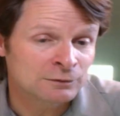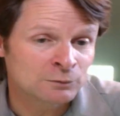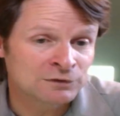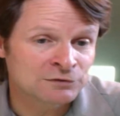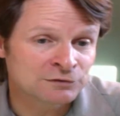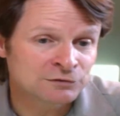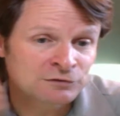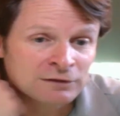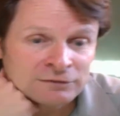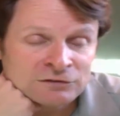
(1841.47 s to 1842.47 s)
when winter
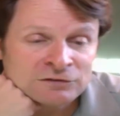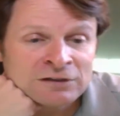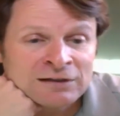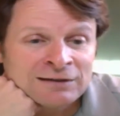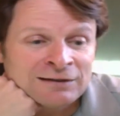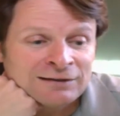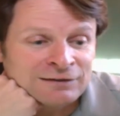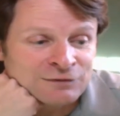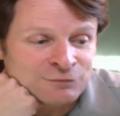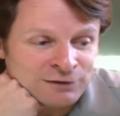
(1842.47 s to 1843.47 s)
starts,
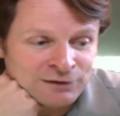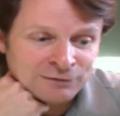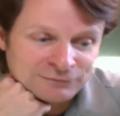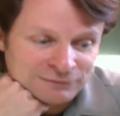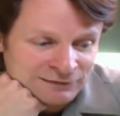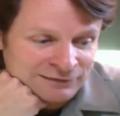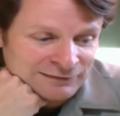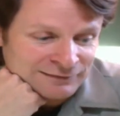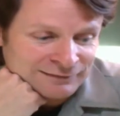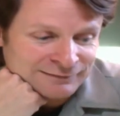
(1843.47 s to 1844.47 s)
uh, if we don't
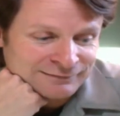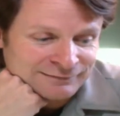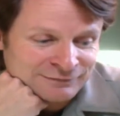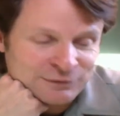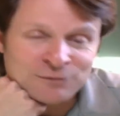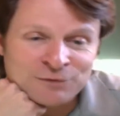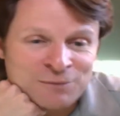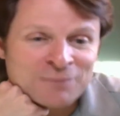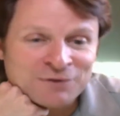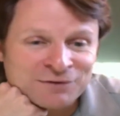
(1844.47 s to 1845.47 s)
if we don't
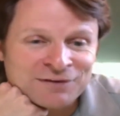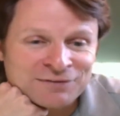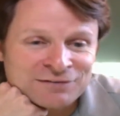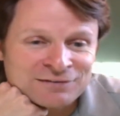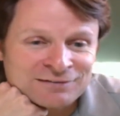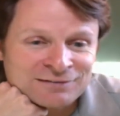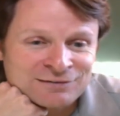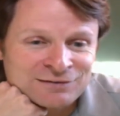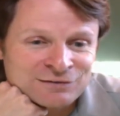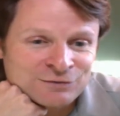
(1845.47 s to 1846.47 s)
remember that this is a
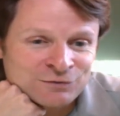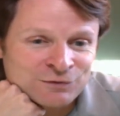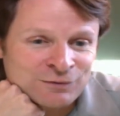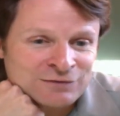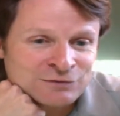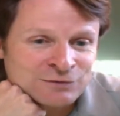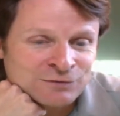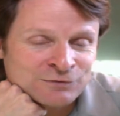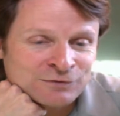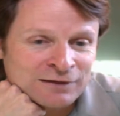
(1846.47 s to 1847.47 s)
season for rest
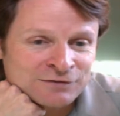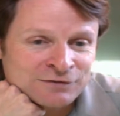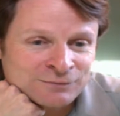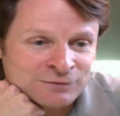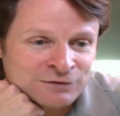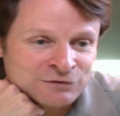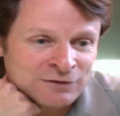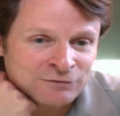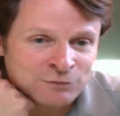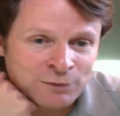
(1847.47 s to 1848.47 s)
and reflection, we
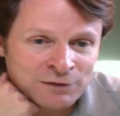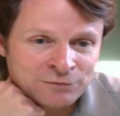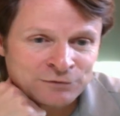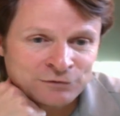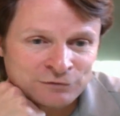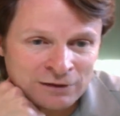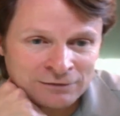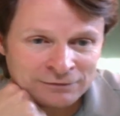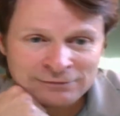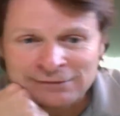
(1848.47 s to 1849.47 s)
just have to wait for the
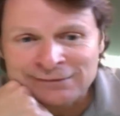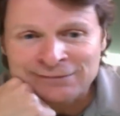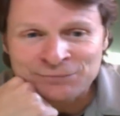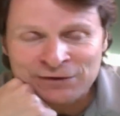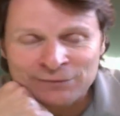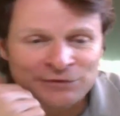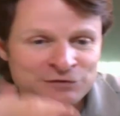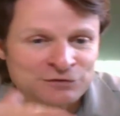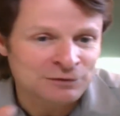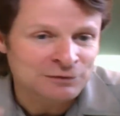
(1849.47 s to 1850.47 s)
snow. And when
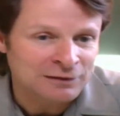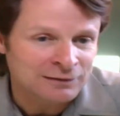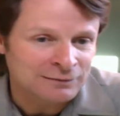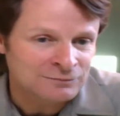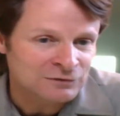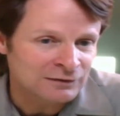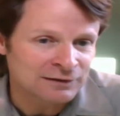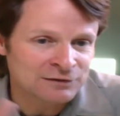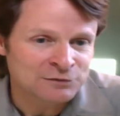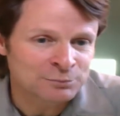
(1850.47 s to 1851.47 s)
the snow comes, it
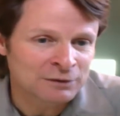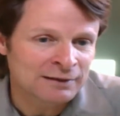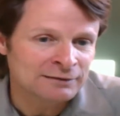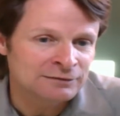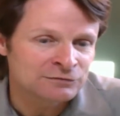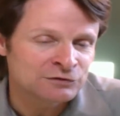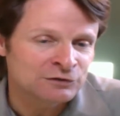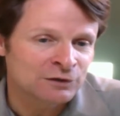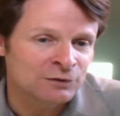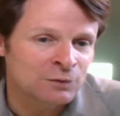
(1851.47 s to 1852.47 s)
lays a blanket of
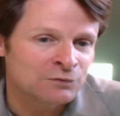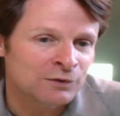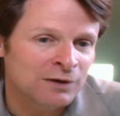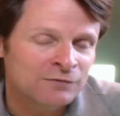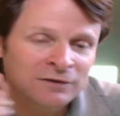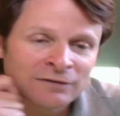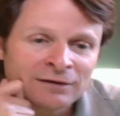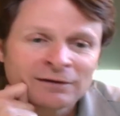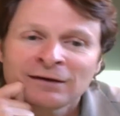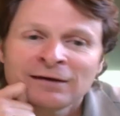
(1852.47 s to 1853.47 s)
snow over
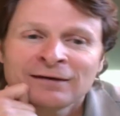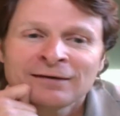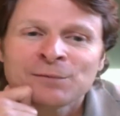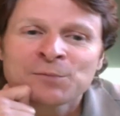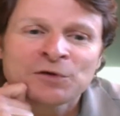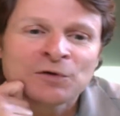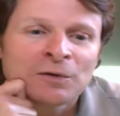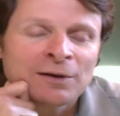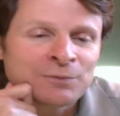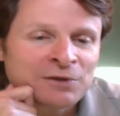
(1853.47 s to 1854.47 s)
everything. Remember
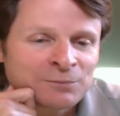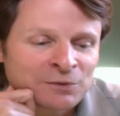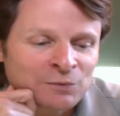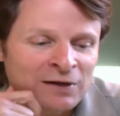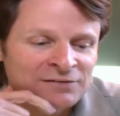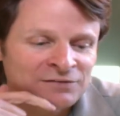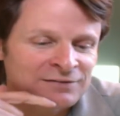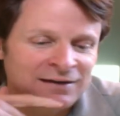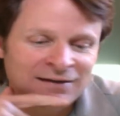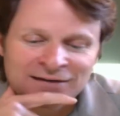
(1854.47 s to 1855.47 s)
growing up in the
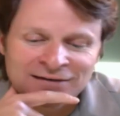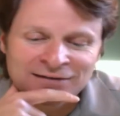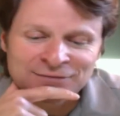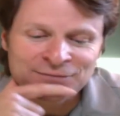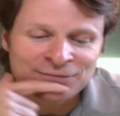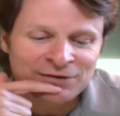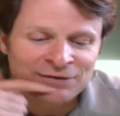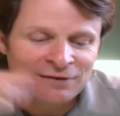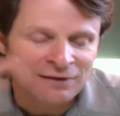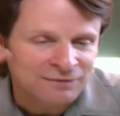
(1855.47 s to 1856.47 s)
Midwest? Um,
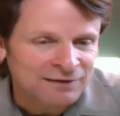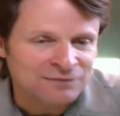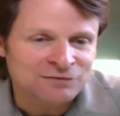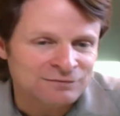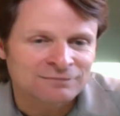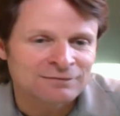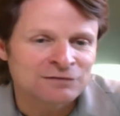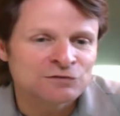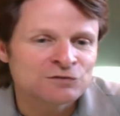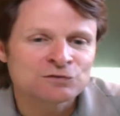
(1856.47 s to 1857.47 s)
that that's
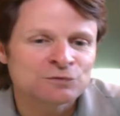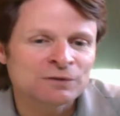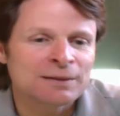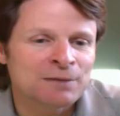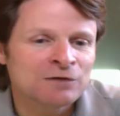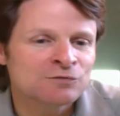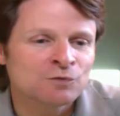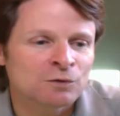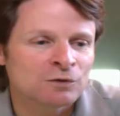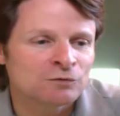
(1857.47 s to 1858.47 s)
that's just a, really a
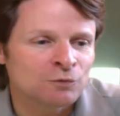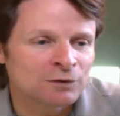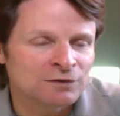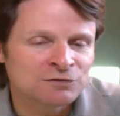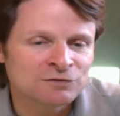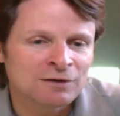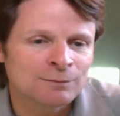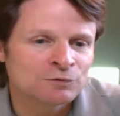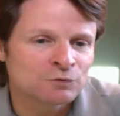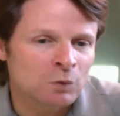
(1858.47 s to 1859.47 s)
metaphor for it's a
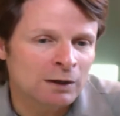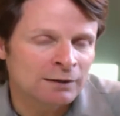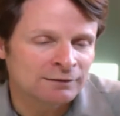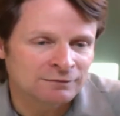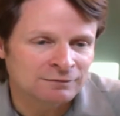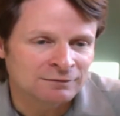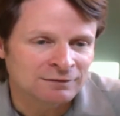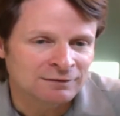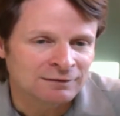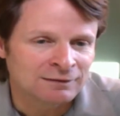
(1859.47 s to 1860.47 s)
time of quiet.
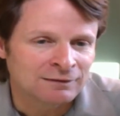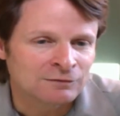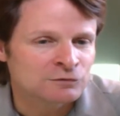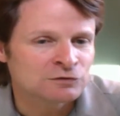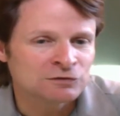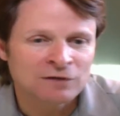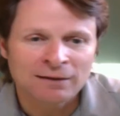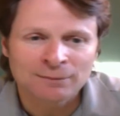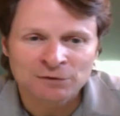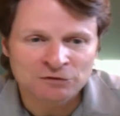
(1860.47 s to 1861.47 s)
There's a
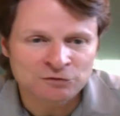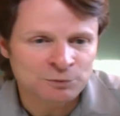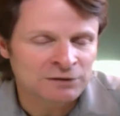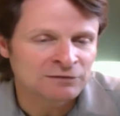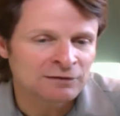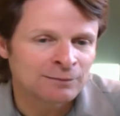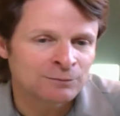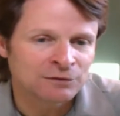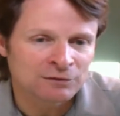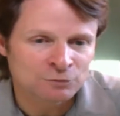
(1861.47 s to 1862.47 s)
time in the
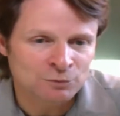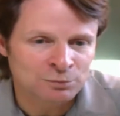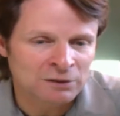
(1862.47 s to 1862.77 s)
springtime when things will